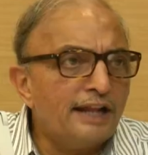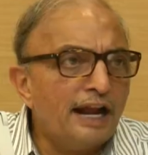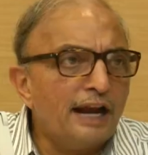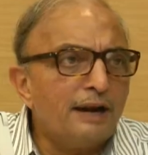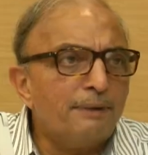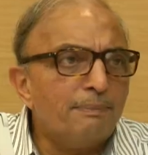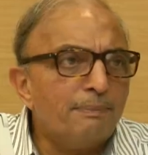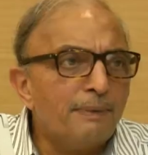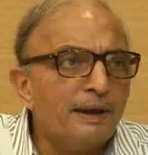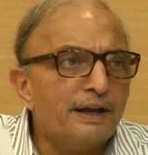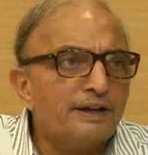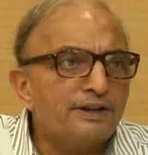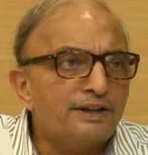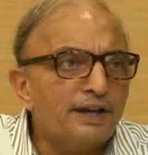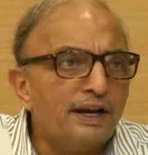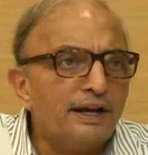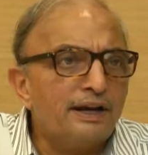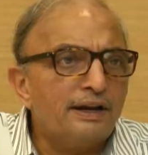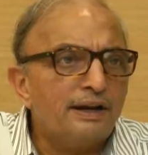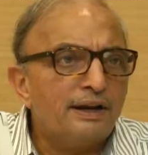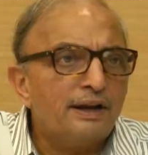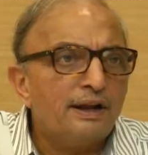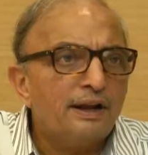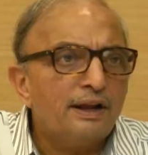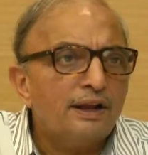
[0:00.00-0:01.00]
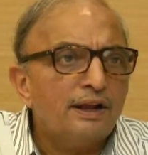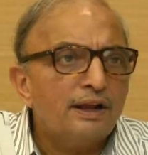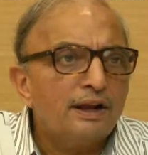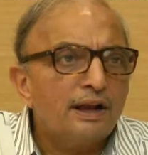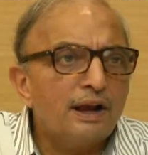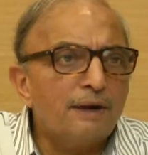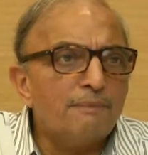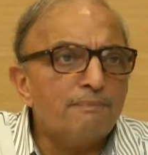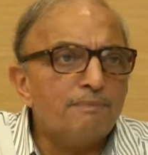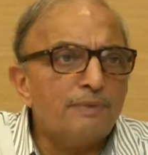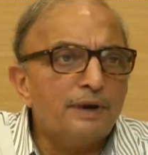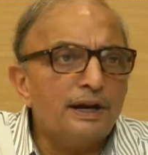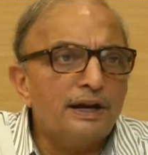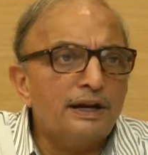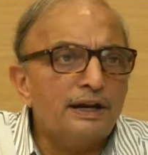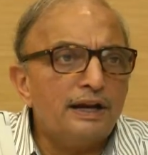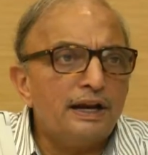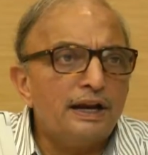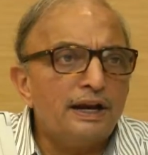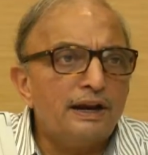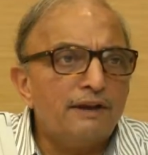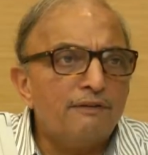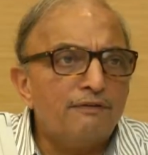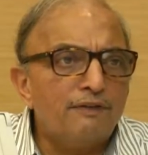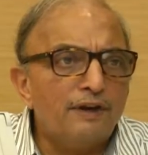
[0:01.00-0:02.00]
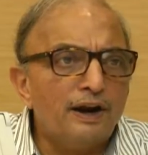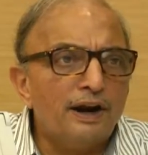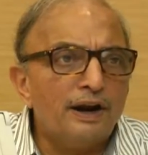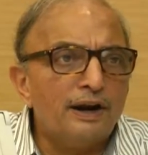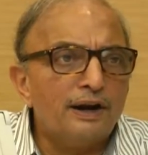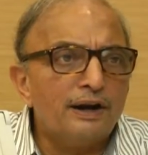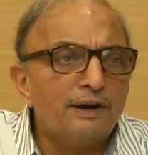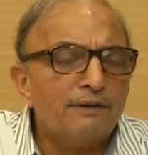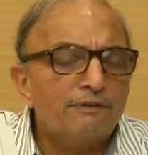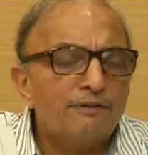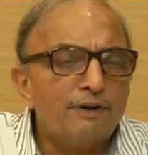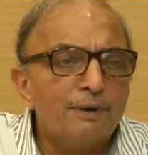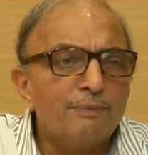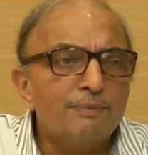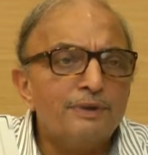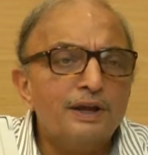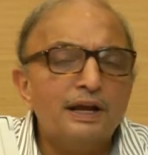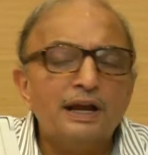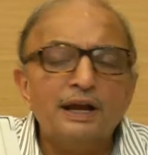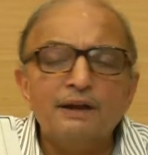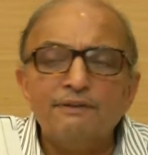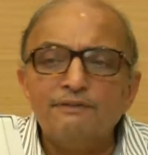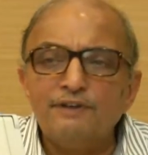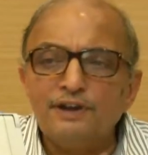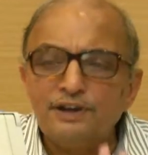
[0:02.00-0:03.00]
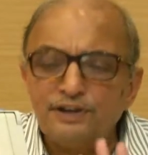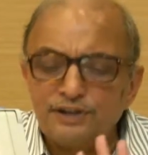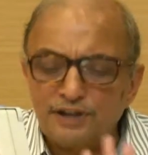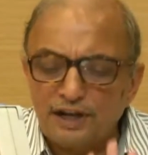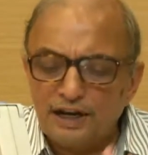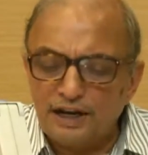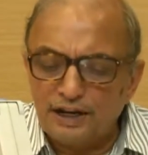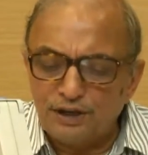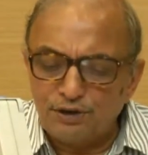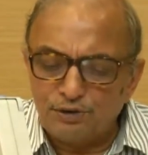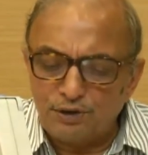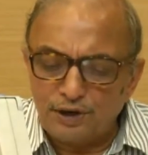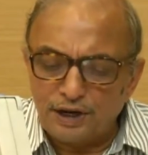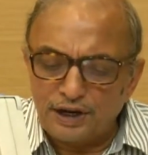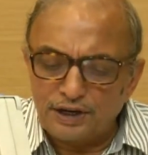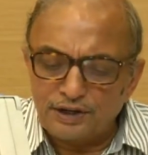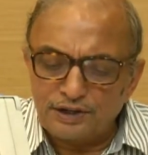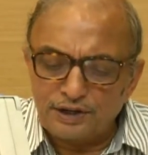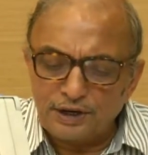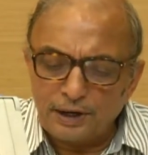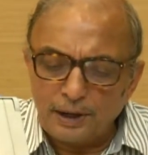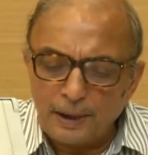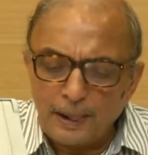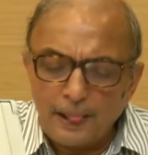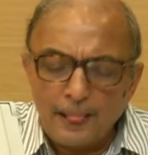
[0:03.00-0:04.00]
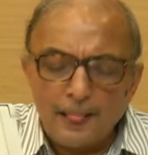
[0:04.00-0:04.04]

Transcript: that makes it completely different from the conventional education.